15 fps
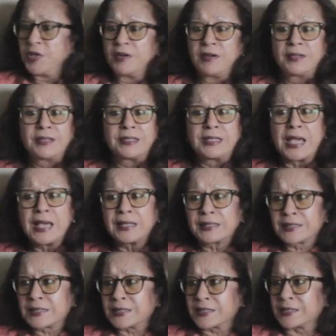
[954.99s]
There are
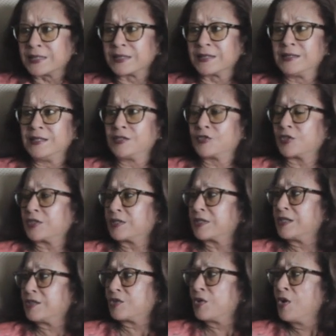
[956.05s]
texts that need
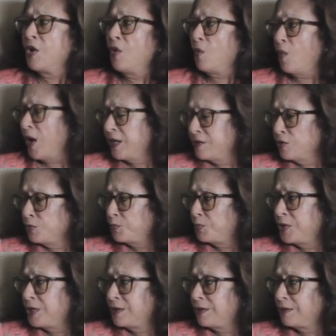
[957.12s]
translation. Why don't
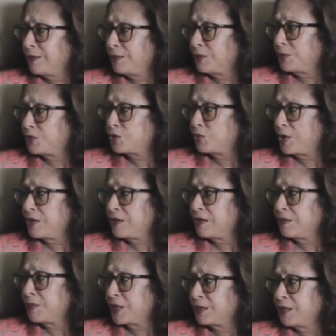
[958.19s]
we do
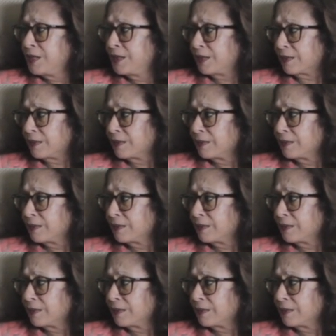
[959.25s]
anything about that?